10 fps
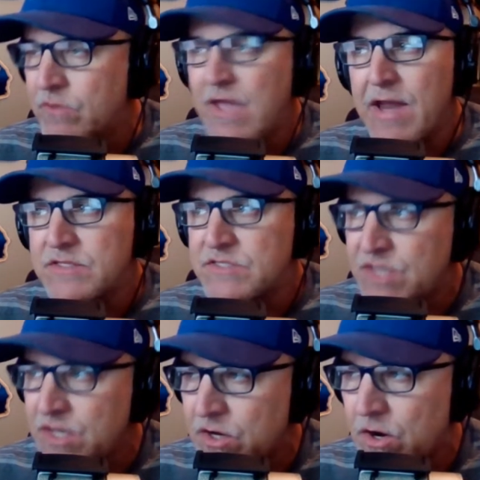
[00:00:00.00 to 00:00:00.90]
got a
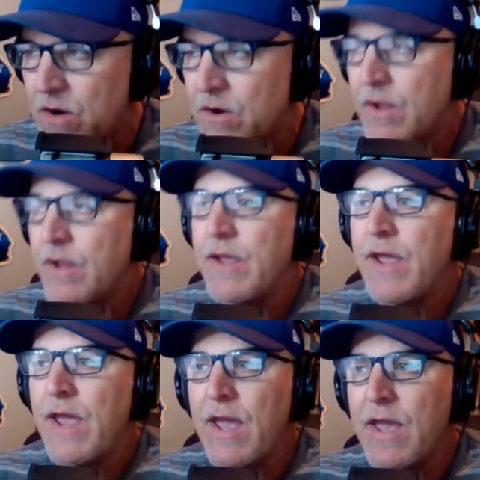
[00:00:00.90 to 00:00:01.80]
sinker,
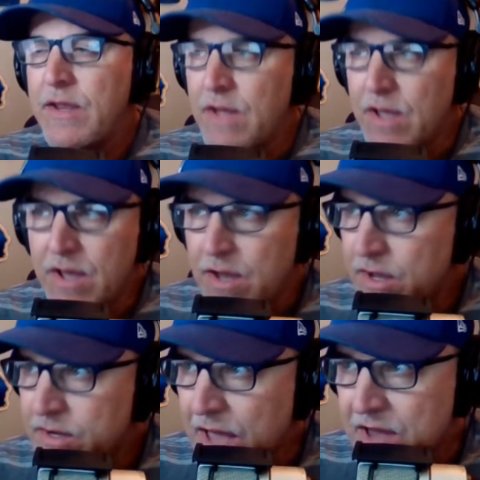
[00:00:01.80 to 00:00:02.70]
and
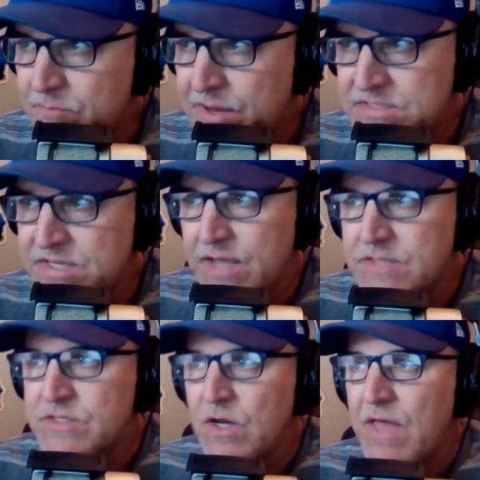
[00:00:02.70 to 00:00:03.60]
got a base hit.
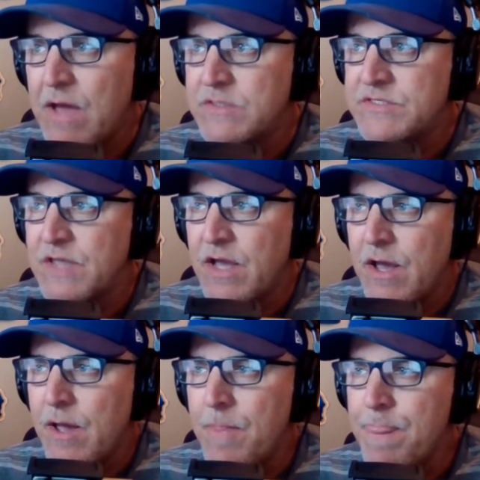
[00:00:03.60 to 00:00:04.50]
So that was
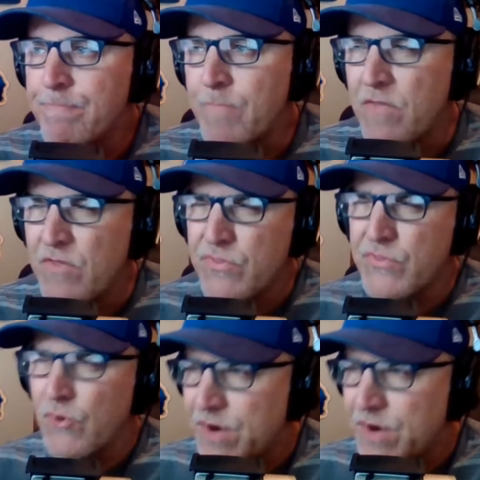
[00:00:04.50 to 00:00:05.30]
the third